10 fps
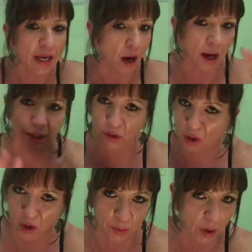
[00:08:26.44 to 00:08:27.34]
high on
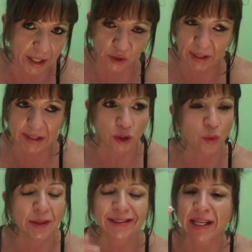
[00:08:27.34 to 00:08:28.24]
carbohydrates.
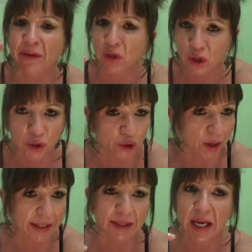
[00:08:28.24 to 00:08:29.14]
You will never lose
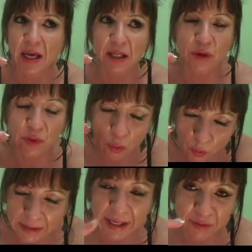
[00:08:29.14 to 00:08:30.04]

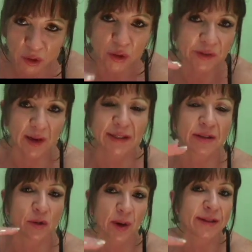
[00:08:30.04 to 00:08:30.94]
never lose fat
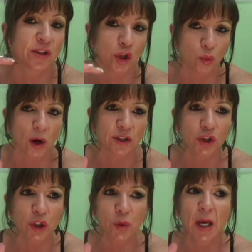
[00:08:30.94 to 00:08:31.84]
at the rate that you want
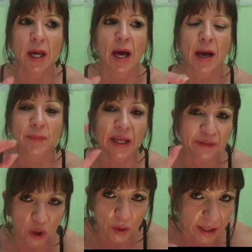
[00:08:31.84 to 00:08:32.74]
to
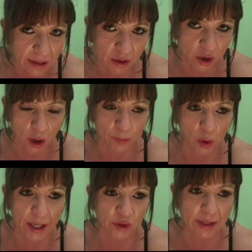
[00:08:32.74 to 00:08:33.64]
if you eat those
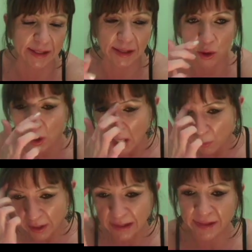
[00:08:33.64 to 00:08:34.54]
carbohydrates. So
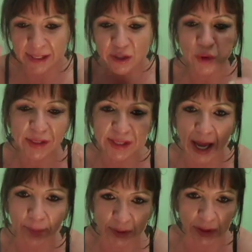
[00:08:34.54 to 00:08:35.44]
we're going to send you a
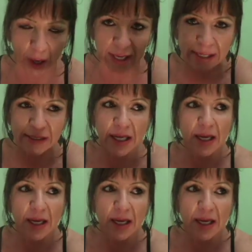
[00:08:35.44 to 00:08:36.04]
sample diet,